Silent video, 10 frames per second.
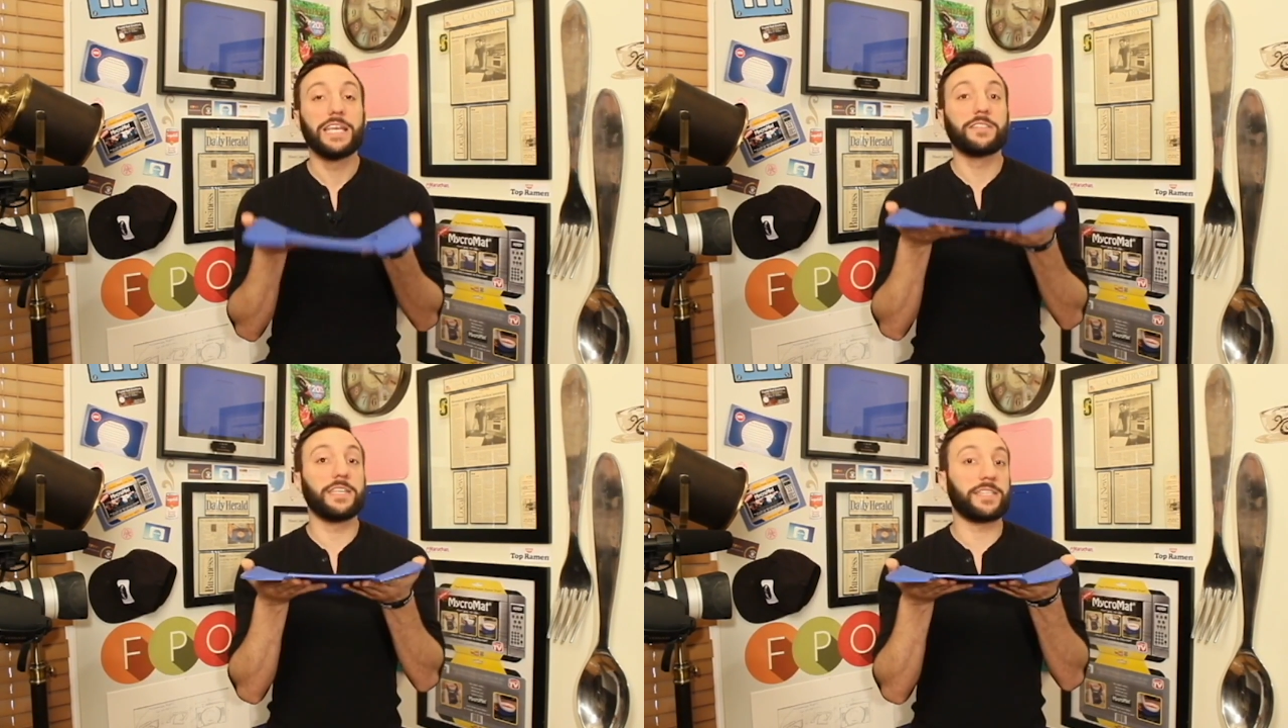
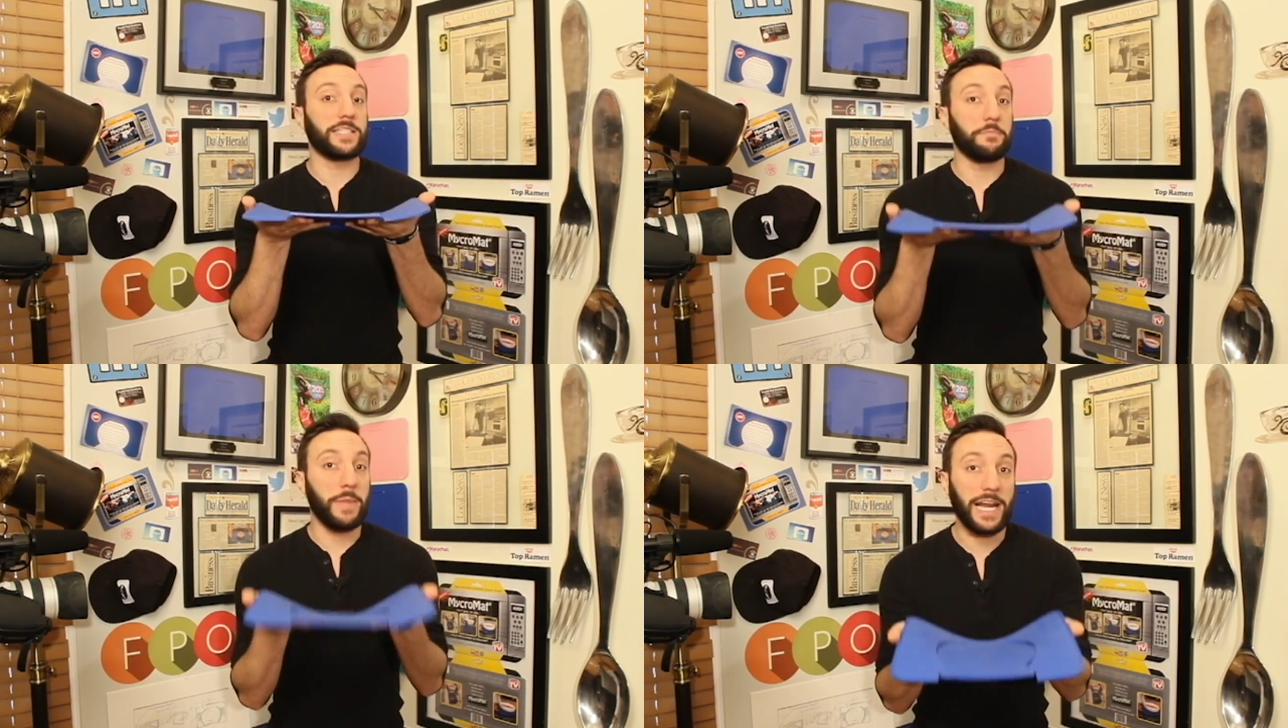since
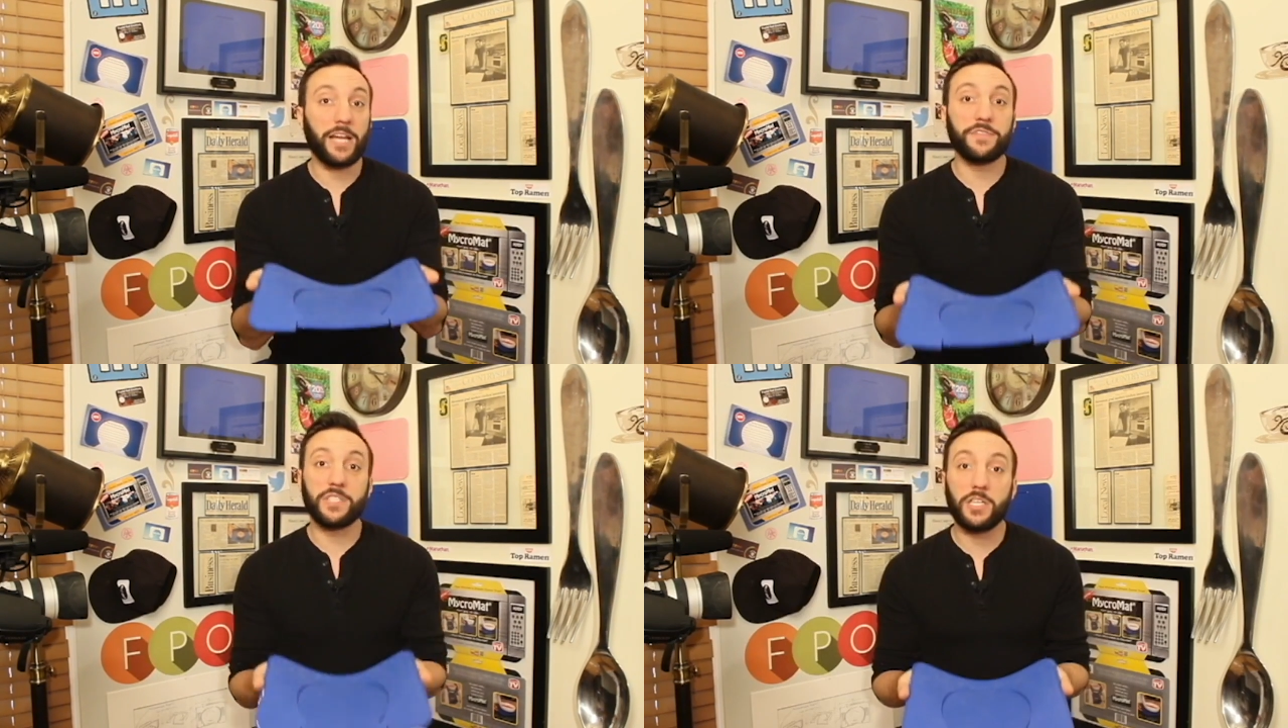it's made
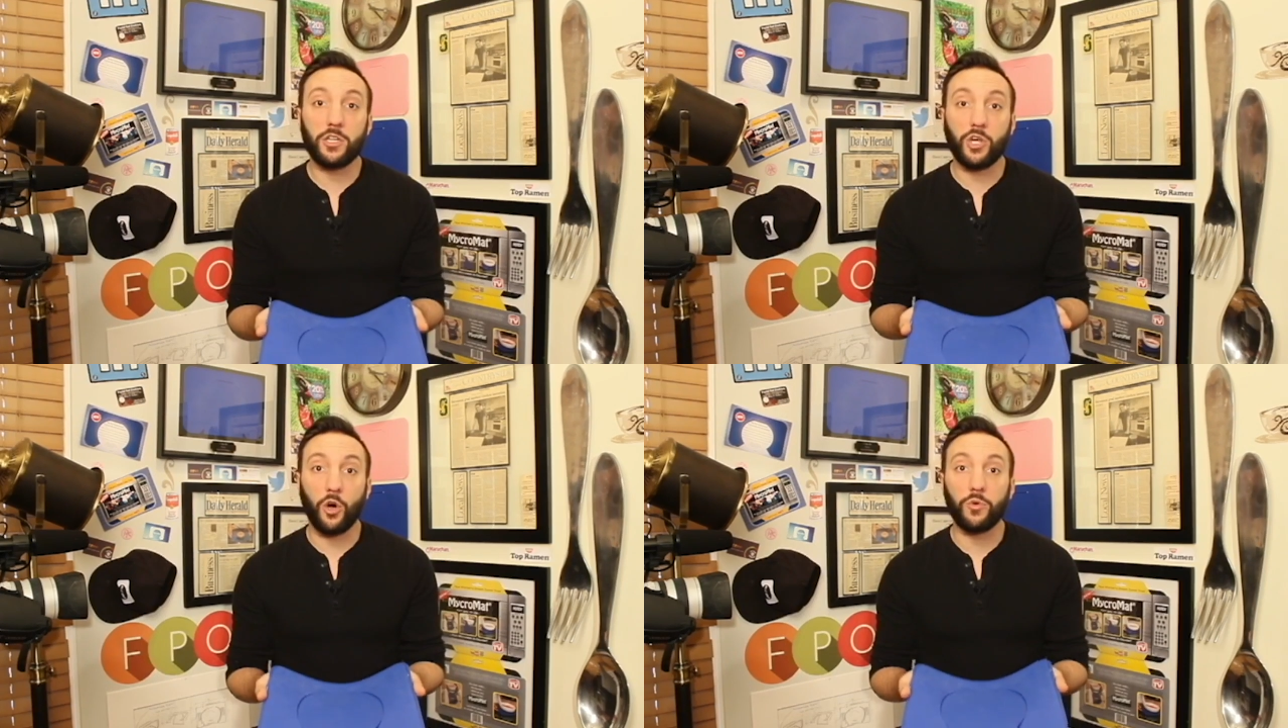out of
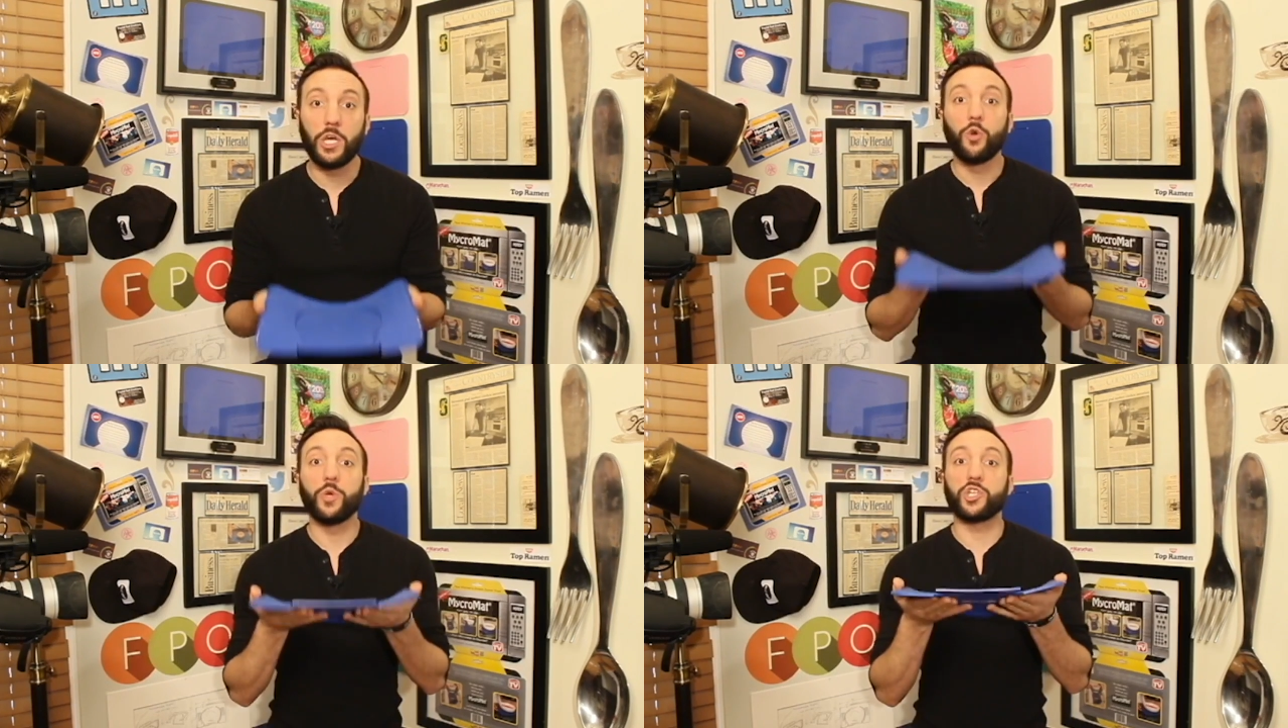silicone,
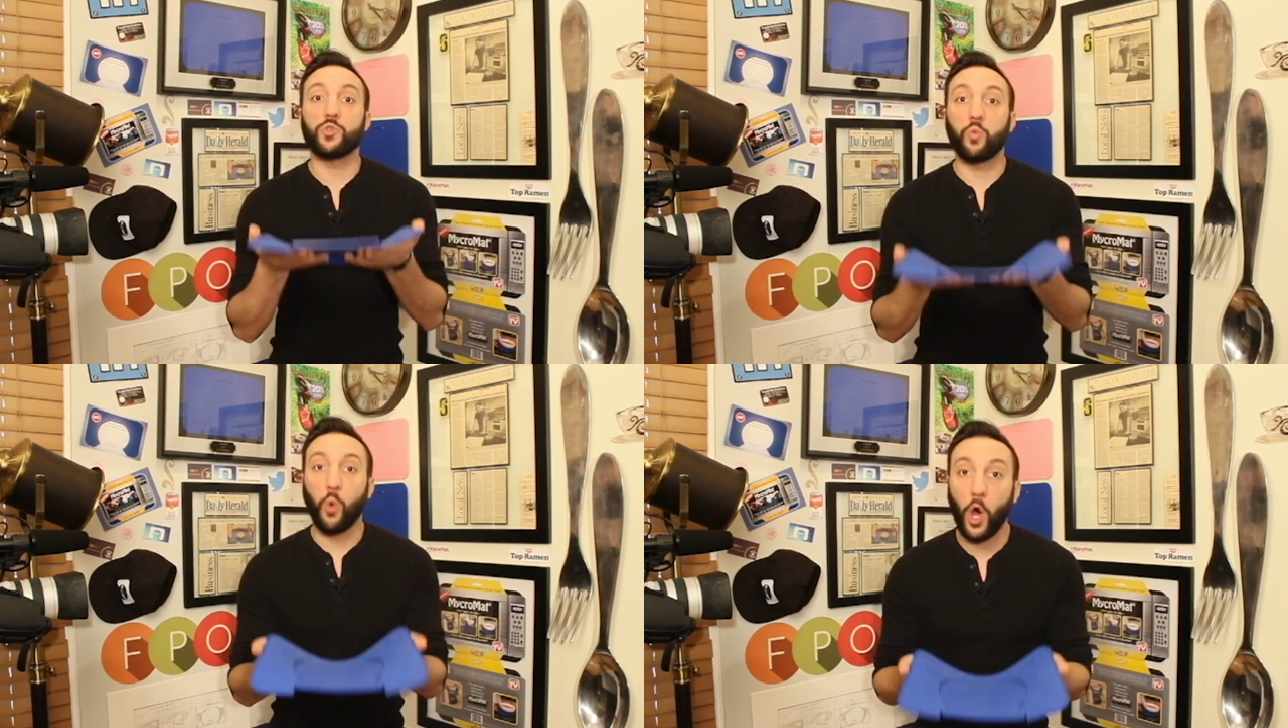which
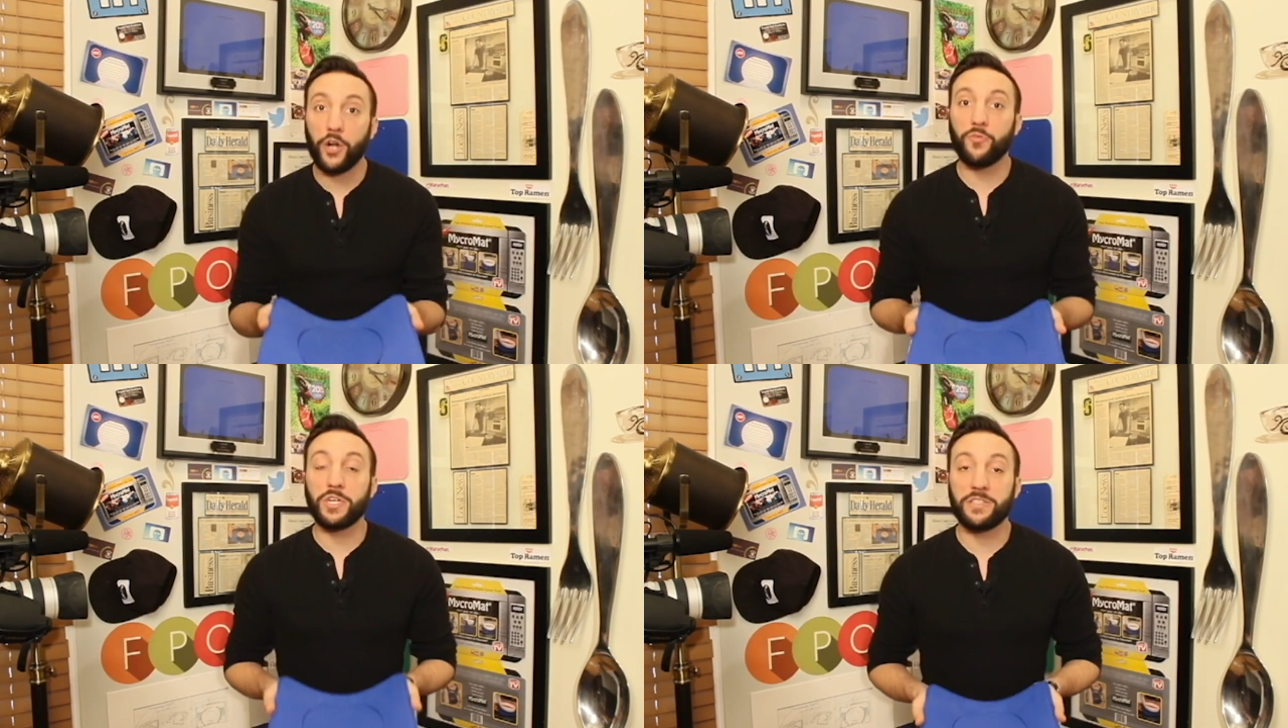is
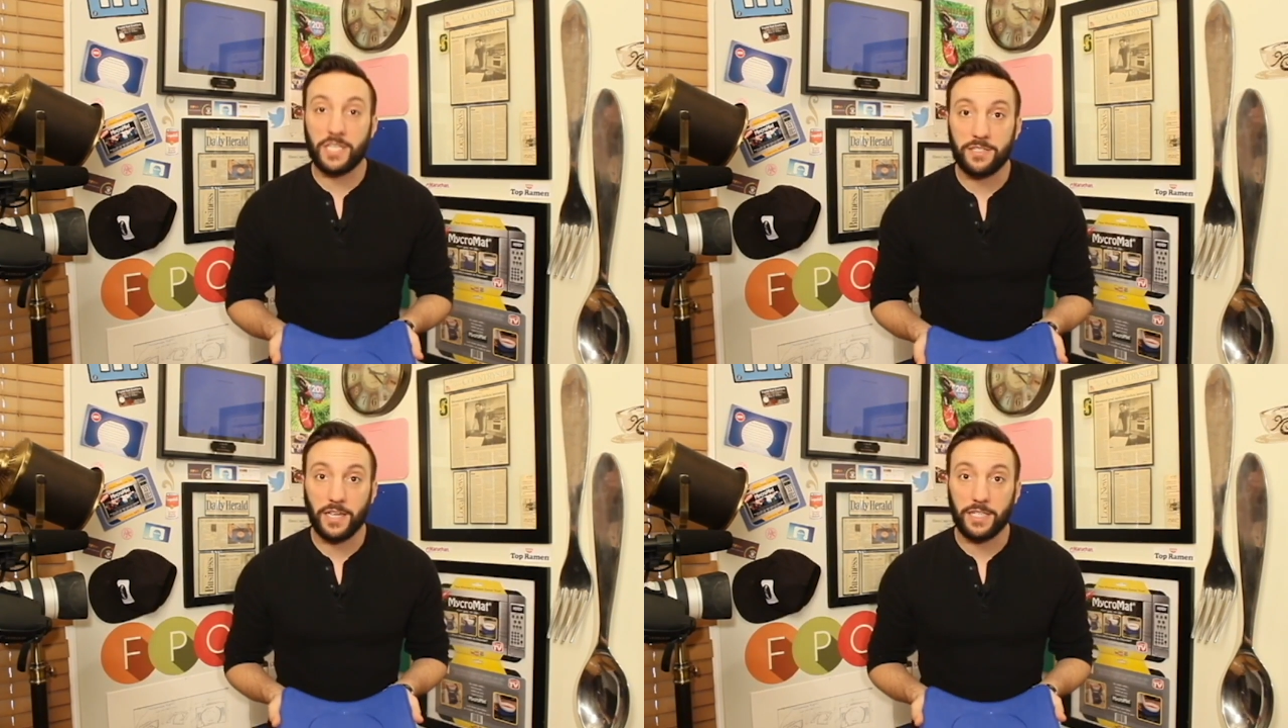water
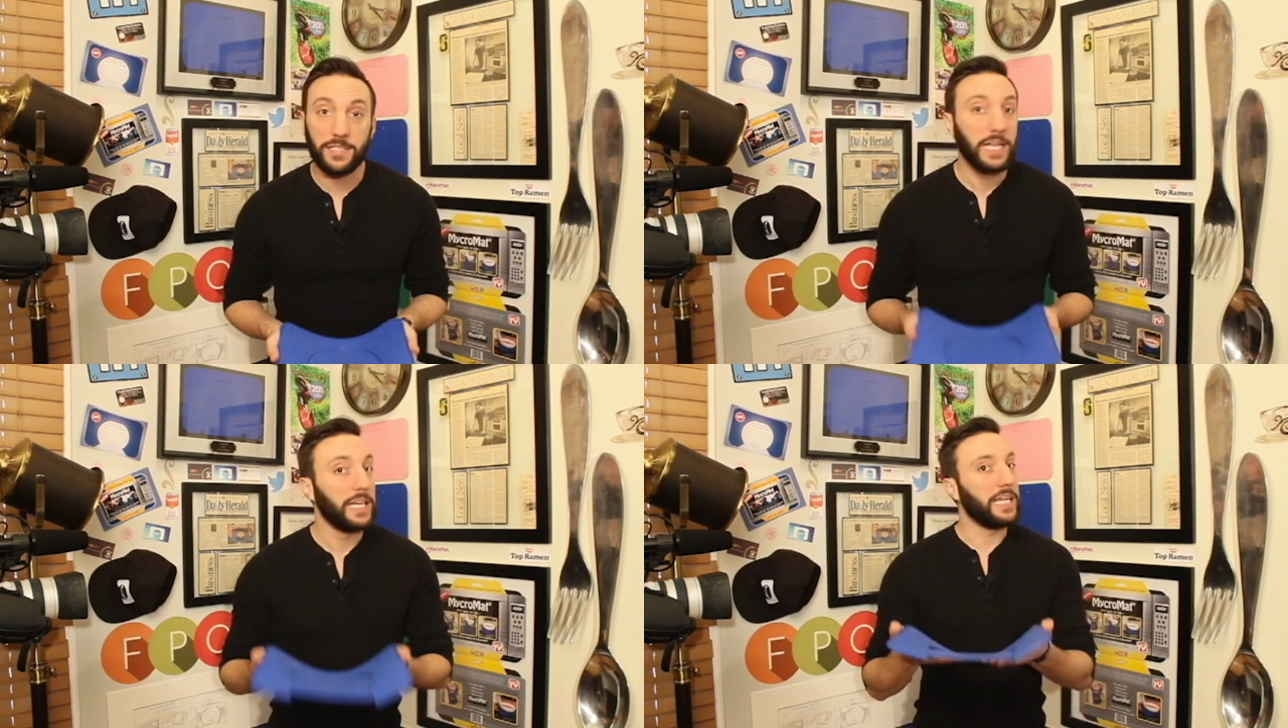resistant.